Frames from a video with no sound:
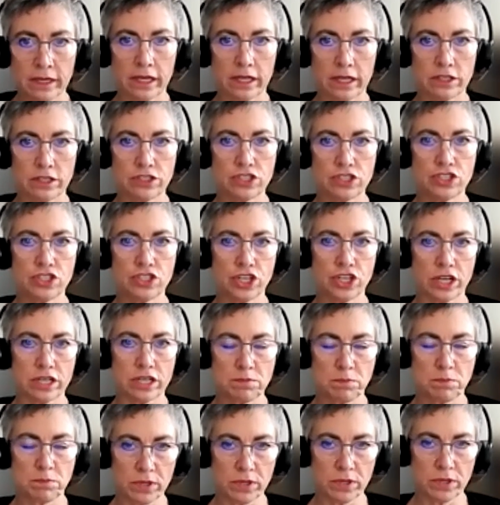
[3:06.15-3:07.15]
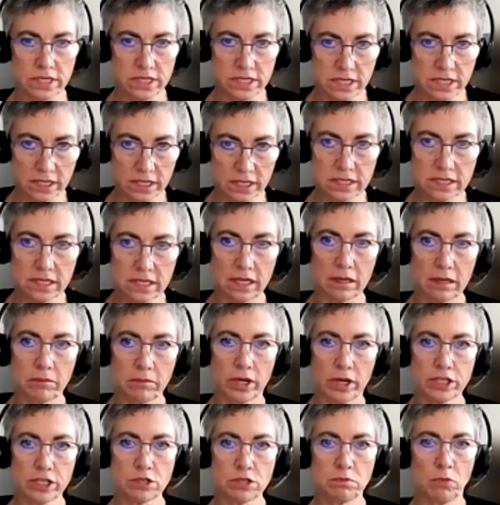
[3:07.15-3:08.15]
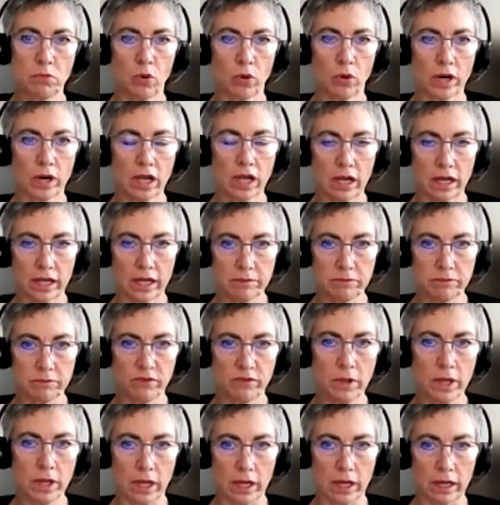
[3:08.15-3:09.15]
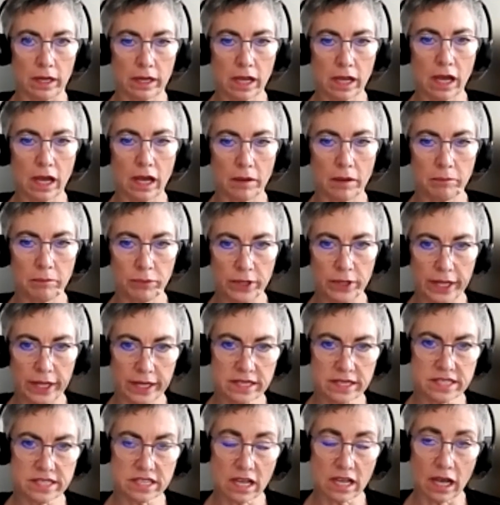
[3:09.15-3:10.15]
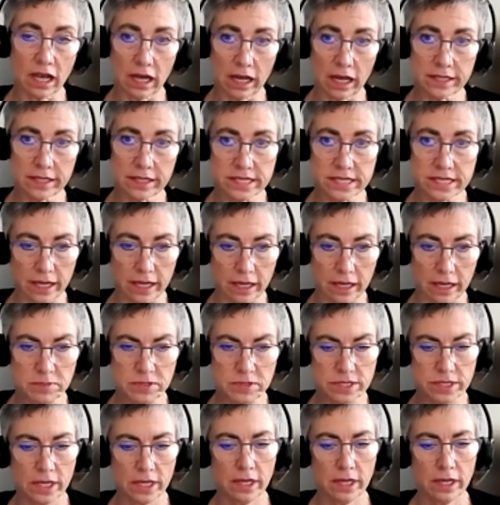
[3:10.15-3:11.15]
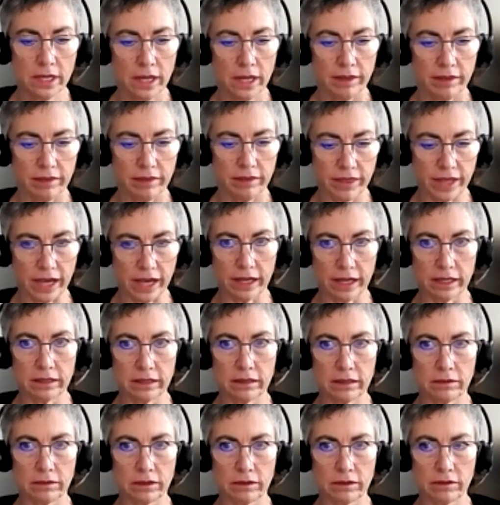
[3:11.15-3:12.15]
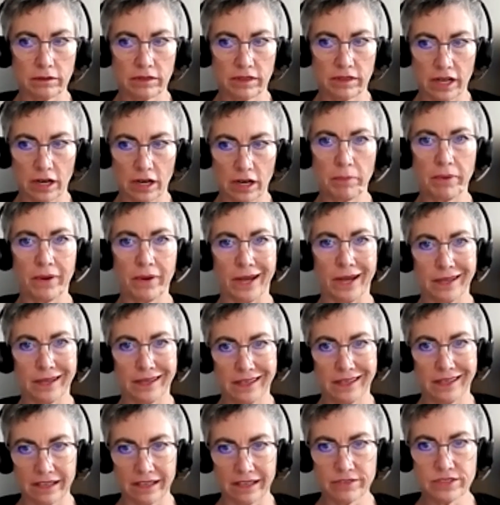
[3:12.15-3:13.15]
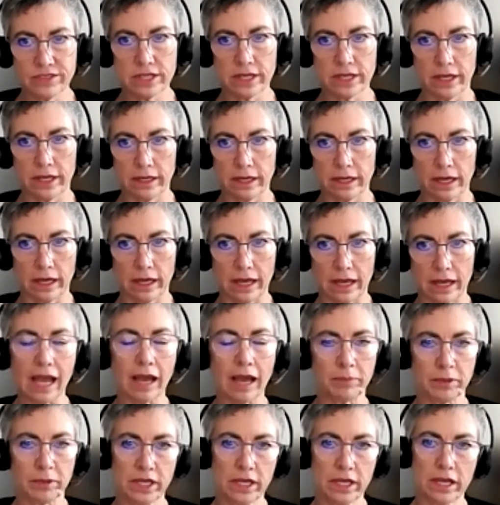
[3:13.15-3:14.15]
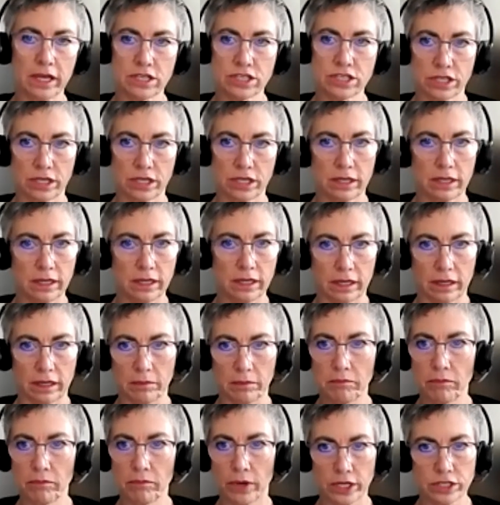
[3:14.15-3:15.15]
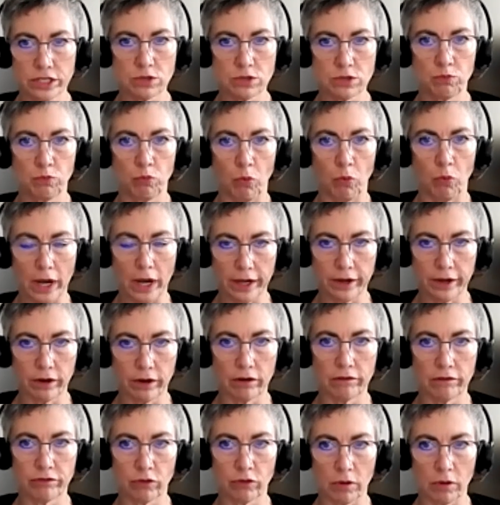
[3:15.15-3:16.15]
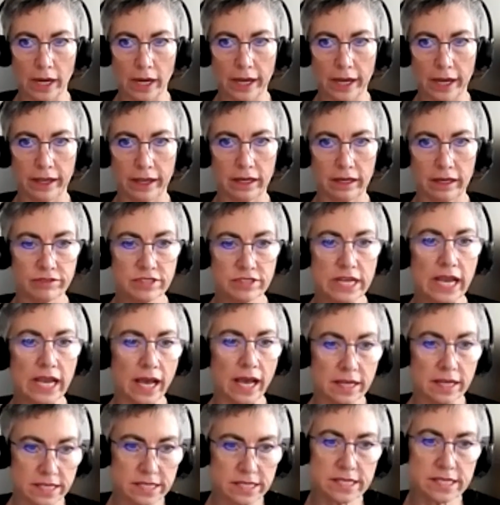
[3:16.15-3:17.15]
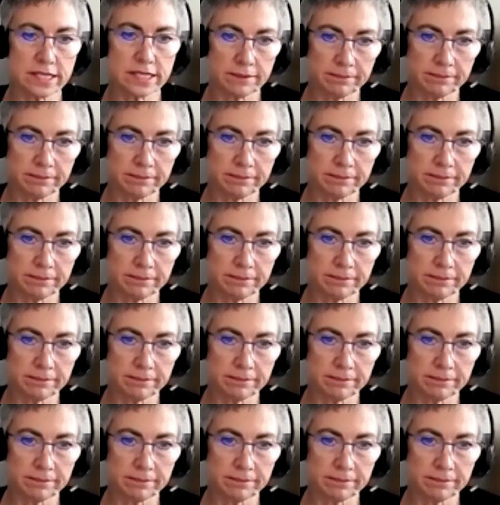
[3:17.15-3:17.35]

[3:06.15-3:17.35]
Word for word: It's just predicting much more con Uh, complex concepts that thereby gives it uh, application in a much wider variety of tasks.